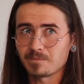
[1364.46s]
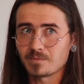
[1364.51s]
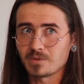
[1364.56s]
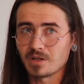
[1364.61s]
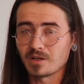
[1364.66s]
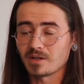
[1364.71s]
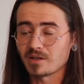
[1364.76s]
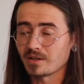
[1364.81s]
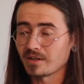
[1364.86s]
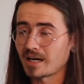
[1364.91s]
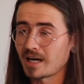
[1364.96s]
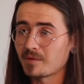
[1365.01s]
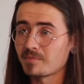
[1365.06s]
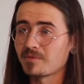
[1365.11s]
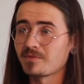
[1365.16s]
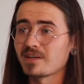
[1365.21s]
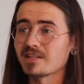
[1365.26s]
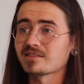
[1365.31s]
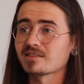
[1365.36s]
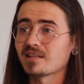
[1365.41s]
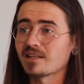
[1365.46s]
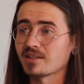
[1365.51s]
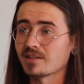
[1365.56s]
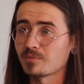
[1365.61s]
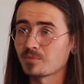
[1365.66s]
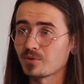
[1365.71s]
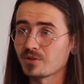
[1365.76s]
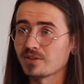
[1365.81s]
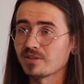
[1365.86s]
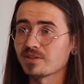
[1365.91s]
the hyperventilating,
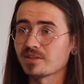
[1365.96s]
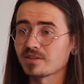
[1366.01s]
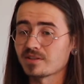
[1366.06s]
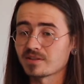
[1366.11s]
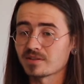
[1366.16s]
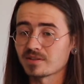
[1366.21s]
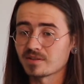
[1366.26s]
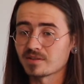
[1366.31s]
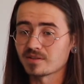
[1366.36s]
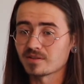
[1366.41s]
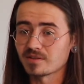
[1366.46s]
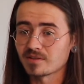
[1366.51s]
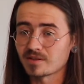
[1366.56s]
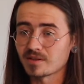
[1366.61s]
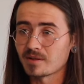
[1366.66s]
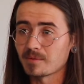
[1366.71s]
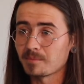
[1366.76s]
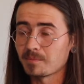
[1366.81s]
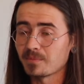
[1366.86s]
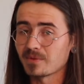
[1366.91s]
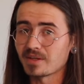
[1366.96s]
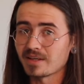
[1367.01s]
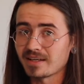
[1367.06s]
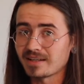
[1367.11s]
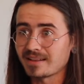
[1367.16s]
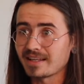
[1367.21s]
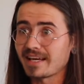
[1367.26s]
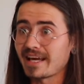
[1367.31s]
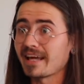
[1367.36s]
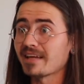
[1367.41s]
the breathing,
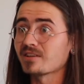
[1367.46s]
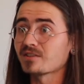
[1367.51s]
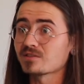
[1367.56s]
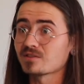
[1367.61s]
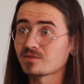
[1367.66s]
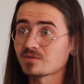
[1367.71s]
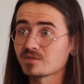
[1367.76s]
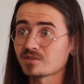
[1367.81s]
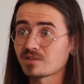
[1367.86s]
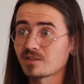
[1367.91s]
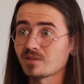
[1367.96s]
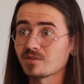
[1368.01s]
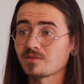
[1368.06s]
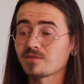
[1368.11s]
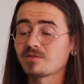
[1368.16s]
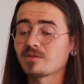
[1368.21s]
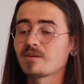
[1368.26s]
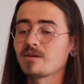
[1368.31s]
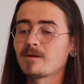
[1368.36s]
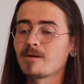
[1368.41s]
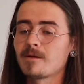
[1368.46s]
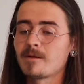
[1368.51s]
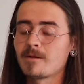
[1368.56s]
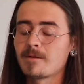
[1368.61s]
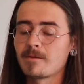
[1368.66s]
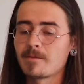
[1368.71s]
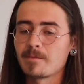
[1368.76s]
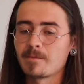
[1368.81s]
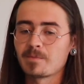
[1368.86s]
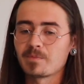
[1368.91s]
the chaos of self?
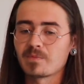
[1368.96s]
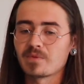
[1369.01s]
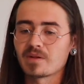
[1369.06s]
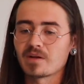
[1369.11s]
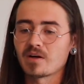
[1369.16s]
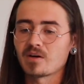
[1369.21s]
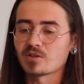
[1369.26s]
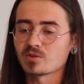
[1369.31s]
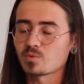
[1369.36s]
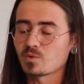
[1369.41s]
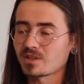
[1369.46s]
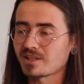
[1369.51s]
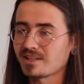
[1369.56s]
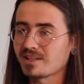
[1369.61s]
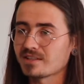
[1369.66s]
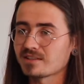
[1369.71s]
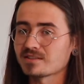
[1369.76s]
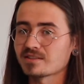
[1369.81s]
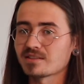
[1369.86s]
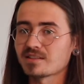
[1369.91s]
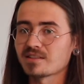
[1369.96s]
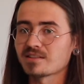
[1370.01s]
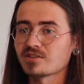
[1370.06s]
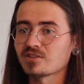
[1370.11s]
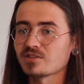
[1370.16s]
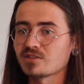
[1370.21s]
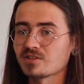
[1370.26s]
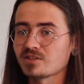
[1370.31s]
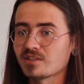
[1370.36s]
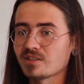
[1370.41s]
I asked what clicked, and
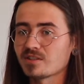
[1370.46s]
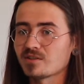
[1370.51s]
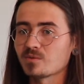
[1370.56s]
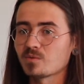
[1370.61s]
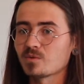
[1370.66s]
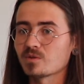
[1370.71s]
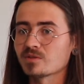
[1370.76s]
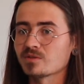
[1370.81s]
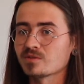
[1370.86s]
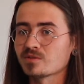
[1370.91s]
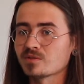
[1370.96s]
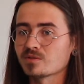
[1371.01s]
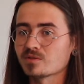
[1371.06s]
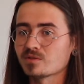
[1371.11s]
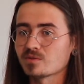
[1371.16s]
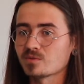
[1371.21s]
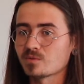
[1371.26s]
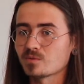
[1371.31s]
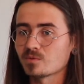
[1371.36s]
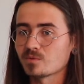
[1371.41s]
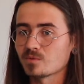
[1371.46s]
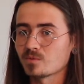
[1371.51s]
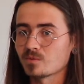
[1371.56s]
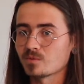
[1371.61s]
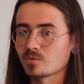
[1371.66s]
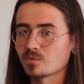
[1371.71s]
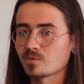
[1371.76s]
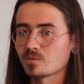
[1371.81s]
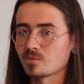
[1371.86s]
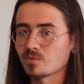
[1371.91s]
she said it was
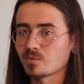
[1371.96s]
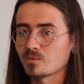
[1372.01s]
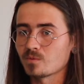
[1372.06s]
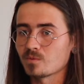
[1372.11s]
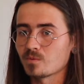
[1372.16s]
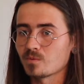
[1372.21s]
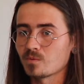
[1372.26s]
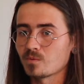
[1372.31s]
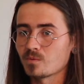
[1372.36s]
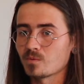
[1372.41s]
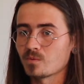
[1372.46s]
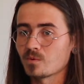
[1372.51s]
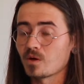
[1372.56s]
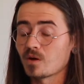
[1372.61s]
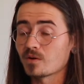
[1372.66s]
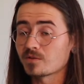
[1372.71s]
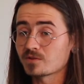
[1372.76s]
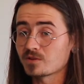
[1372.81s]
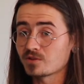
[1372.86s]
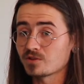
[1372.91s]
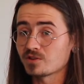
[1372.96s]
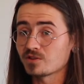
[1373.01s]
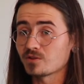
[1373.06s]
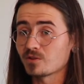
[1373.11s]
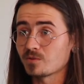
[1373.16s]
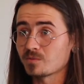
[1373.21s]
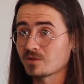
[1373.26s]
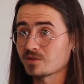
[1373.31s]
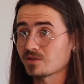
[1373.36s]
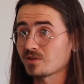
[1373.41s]
after she
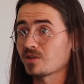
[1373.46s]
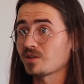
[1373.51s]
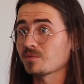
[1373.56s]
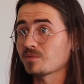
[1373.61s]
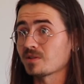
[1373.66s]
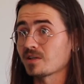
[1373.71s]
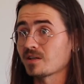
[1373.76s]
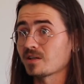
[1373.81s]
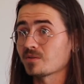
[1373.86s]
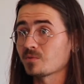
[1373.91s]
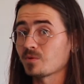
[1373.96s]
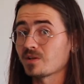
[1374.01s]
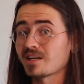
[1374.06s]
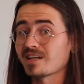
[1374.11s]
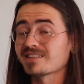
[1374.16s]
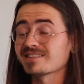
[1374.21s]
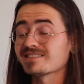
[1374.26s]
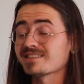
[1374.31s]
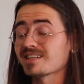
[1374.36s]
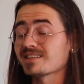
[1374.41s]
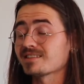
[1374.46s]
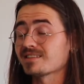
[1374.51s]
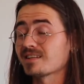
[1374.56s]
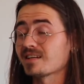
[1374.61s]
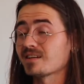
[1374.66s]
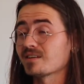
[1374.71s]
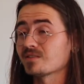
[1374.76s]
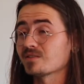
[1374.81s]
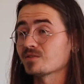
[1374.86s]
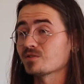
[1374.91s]
told me to calm down, when I sat
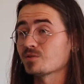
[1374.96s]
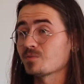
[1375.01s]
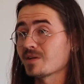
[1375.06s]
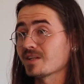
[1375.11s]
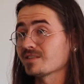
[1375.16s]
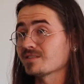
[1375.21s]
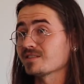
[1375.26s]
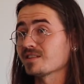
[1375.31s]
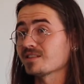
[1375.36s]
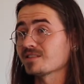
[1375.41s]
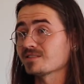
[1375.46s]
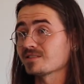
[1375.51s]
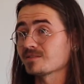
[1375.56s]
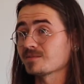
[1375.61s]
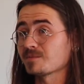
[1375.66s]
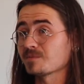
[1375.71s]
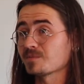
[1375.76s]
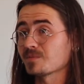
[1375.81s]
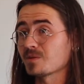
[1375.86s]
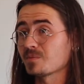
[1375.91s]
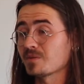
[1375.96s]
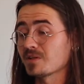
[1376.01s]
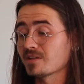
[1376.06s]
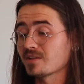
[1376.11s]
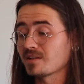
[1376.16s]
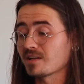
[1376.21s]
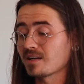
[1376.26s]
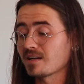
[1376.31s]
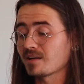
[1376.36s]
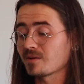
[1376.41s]
down to meditate, the
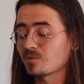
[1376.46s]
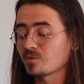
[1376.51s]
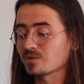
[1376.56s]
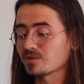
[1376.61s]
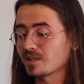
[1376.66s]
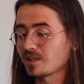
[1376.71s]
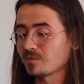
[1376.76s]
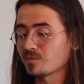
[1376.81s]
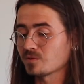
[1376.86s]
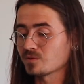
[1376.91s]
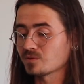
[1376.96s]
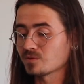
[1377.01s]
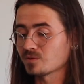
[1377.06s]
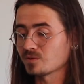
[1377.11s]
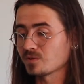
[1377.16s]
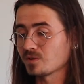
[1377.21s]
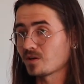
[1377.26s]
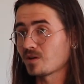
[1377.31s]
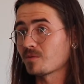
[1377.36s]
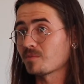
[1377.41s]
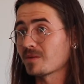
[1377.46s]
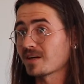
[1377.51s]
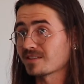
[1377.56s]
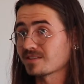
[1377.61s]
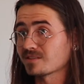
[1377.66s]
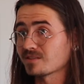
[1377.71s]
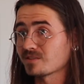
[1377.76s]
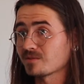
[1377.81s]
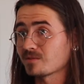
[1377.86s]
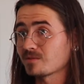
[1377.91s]
minute I was able to calm
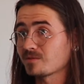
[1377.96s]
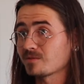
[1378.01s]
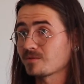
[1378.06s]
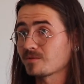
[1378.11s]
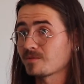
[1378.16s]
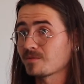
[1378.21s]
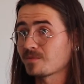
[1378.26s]
myself.